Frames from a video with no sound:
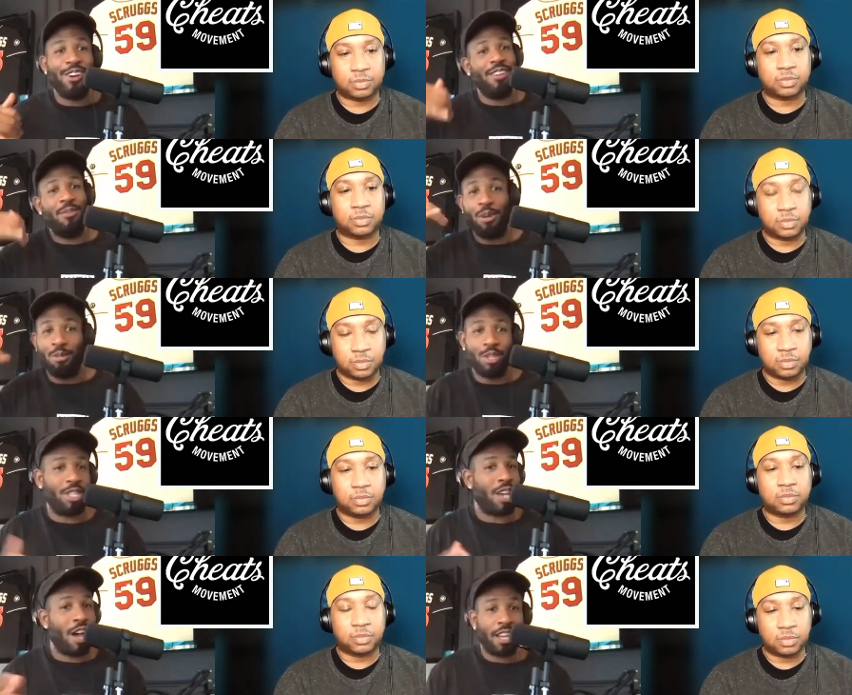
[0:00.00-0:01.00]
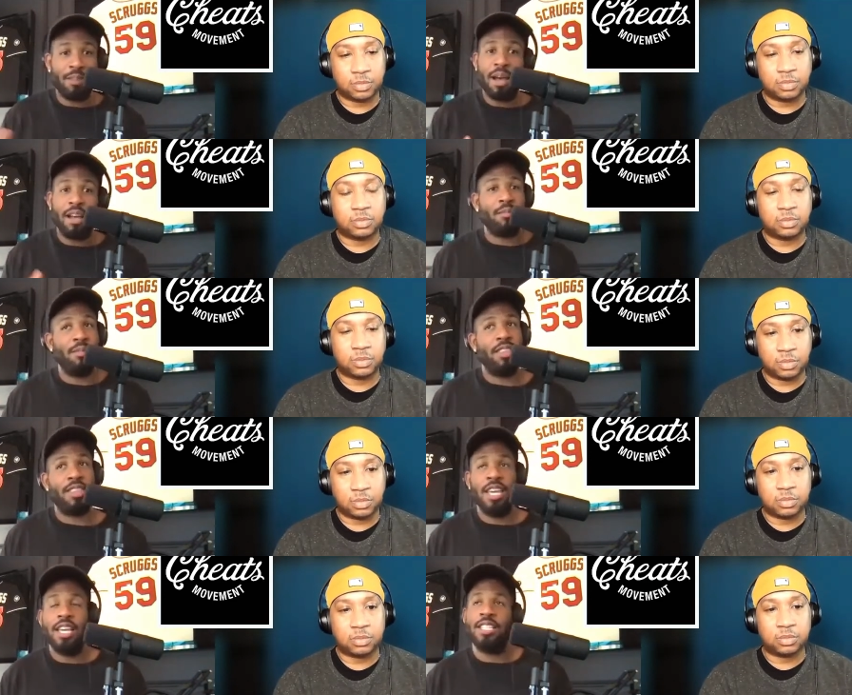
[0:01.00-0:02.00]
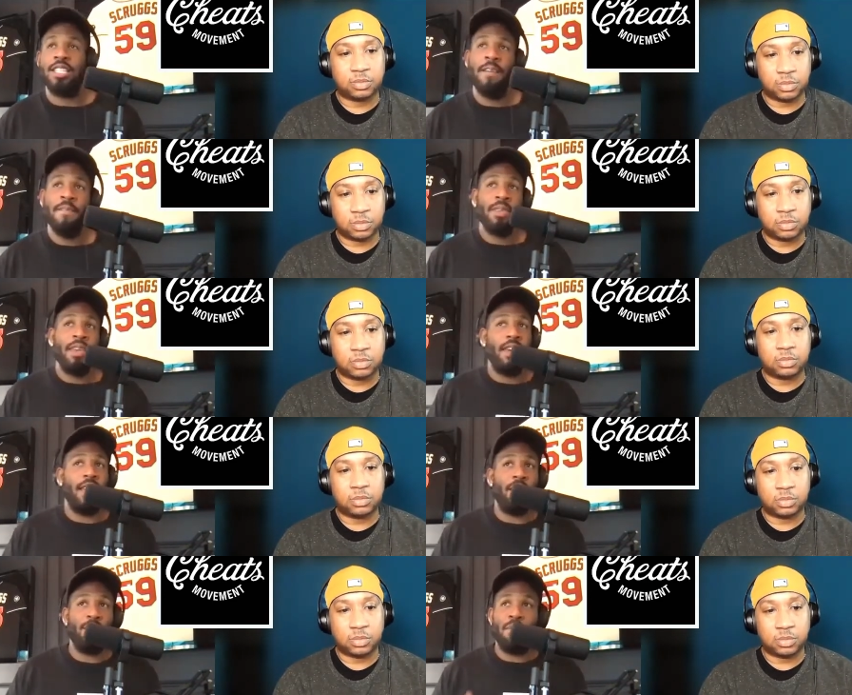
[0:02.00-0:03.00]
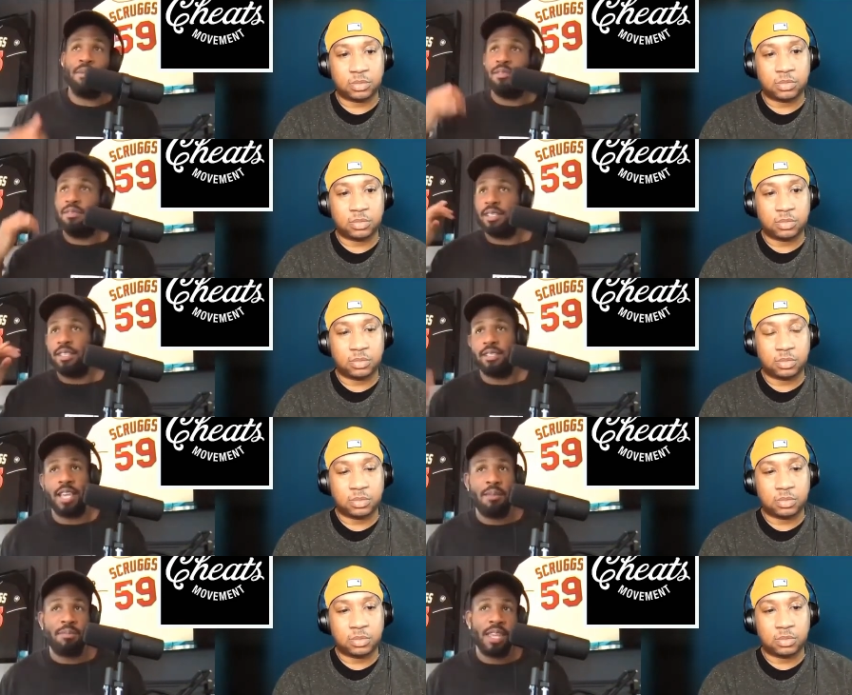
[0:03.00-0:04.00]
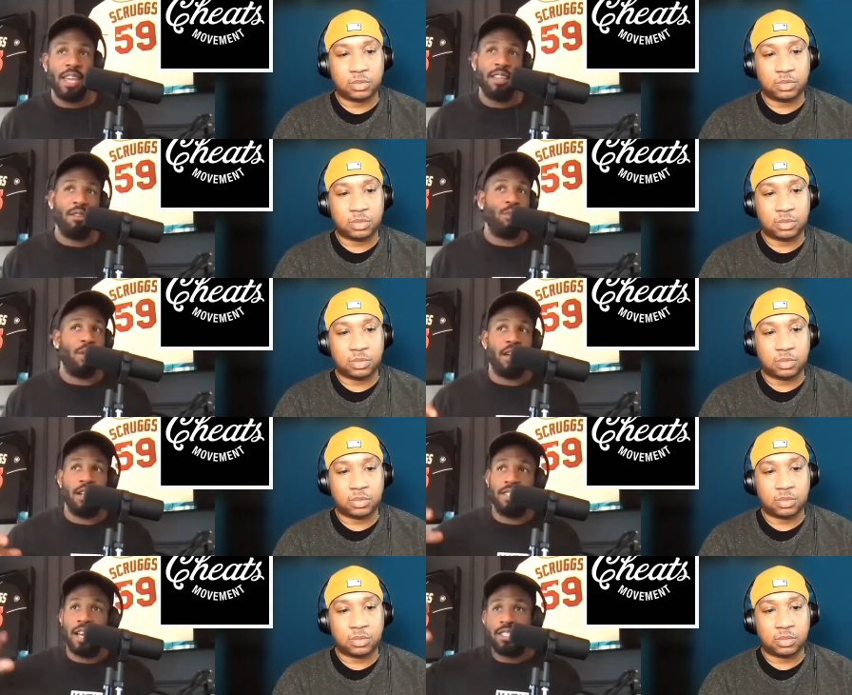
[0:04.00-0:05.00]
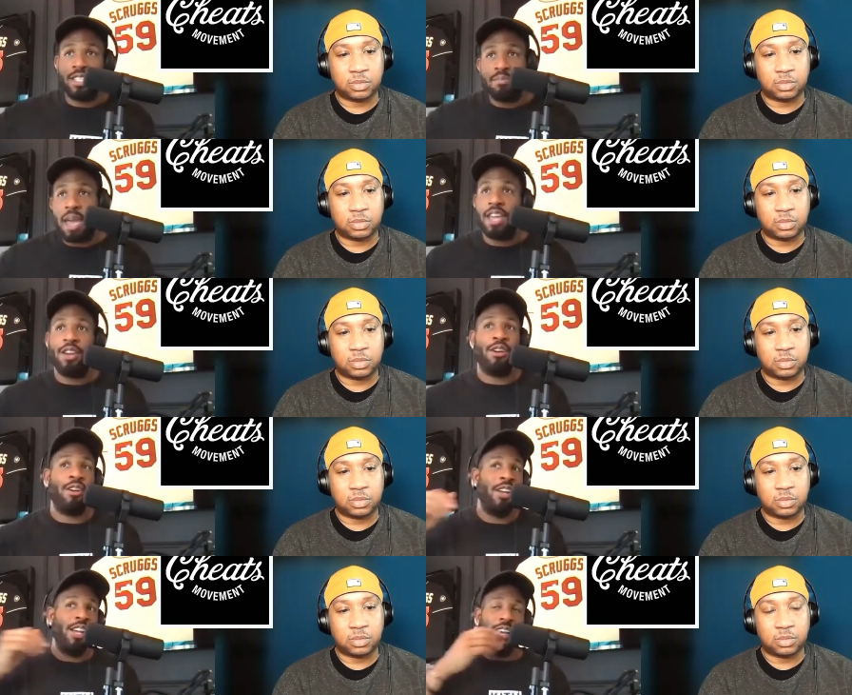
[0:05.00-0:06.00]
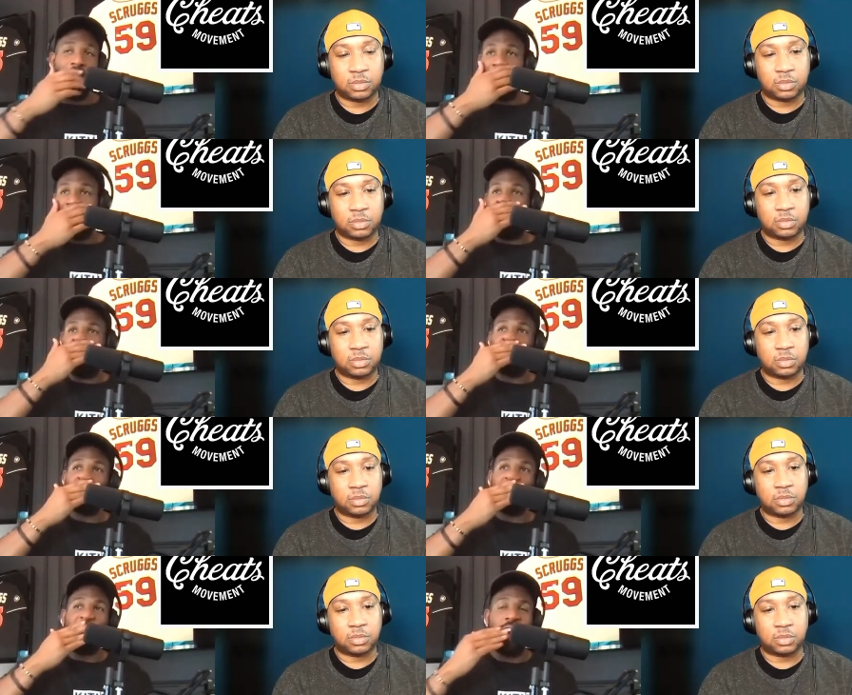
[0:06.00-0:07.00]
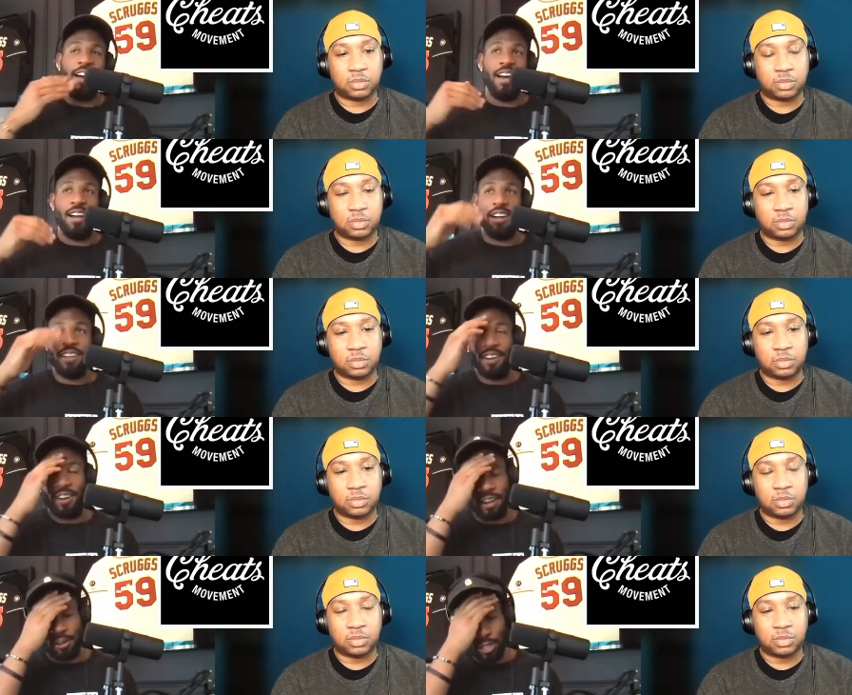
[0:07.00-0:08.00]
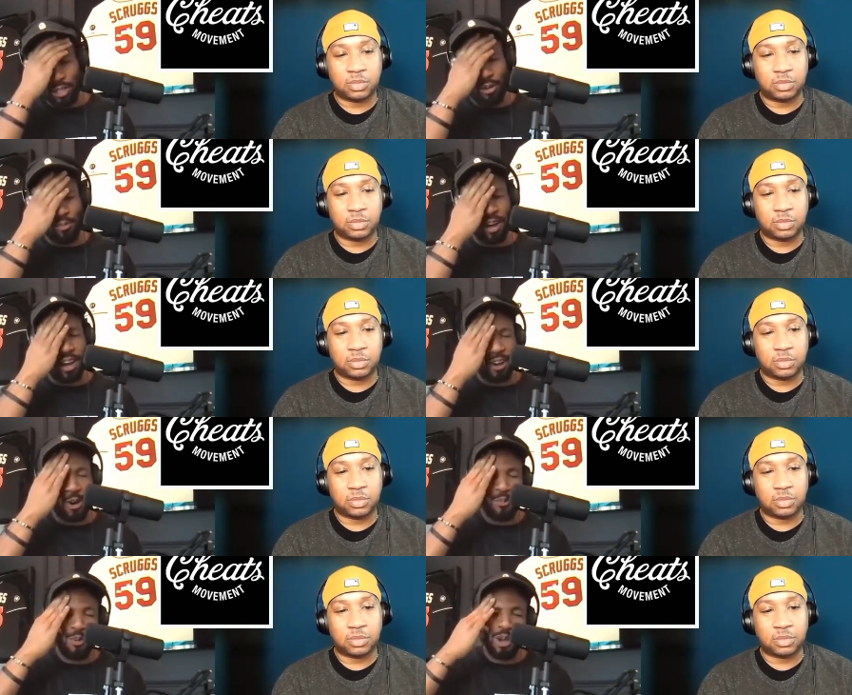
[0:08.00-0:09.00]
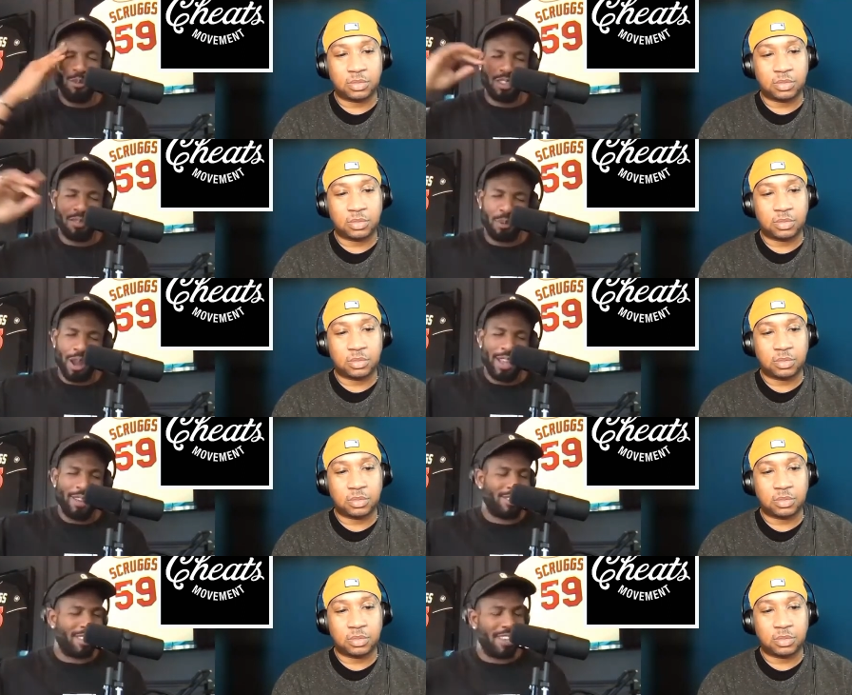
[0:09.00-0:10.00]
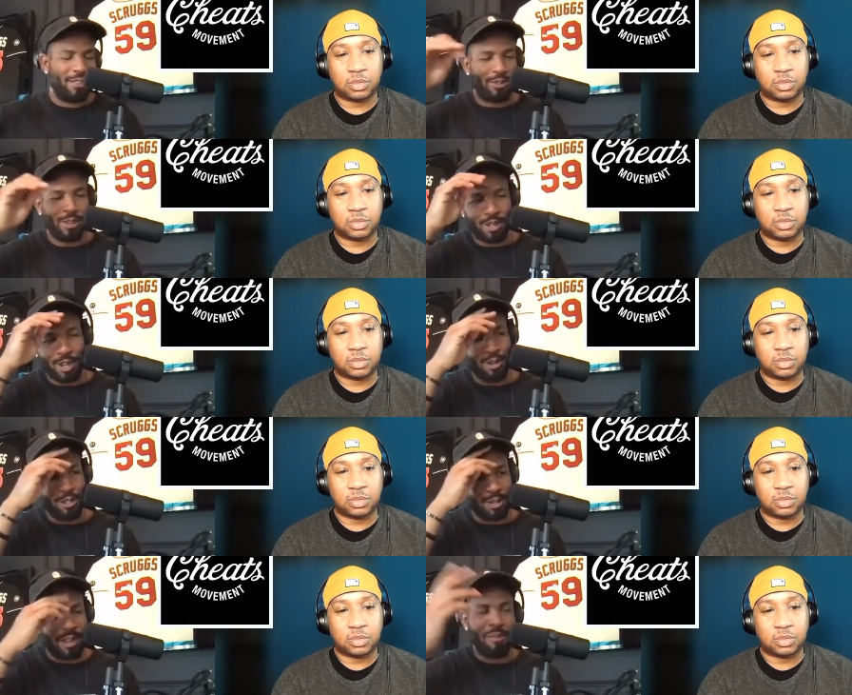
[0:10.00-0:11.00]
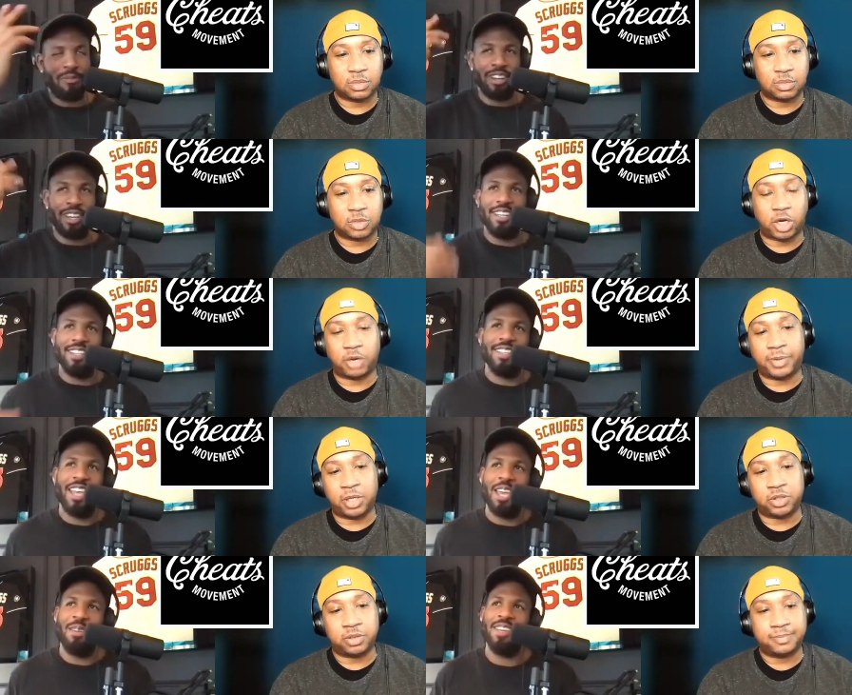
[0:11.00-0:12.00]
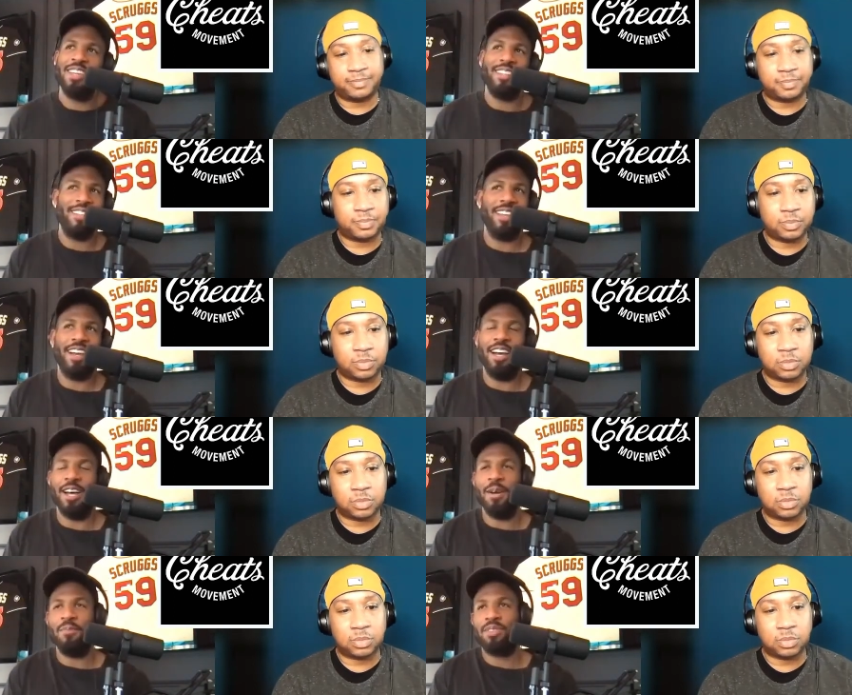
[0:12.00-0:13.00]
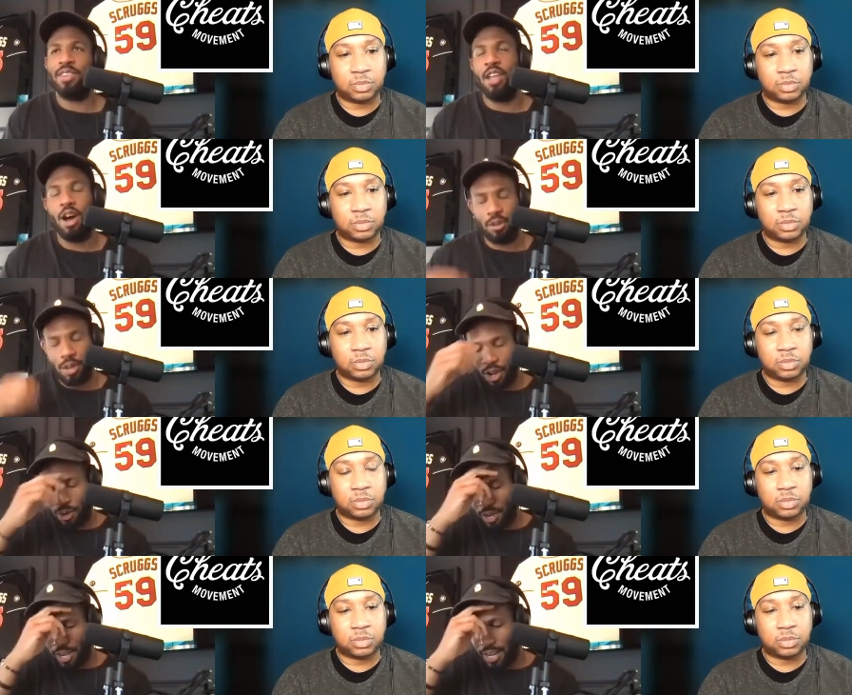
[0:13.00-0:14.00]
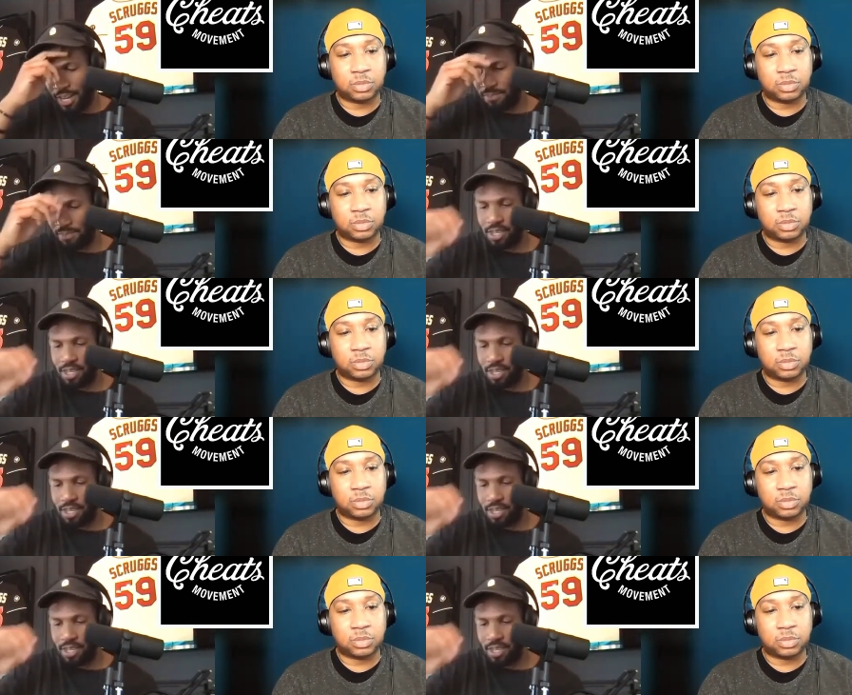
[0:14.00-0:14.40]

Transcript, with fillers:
Speaker 1: and we were just talking about some of the things and i remember the same thing the uh, dusty baker um uh what's home uh homeboy with the braves the infield coach i'm now i'm forgetting Terry his name Pendleton. Um, no, no. Um,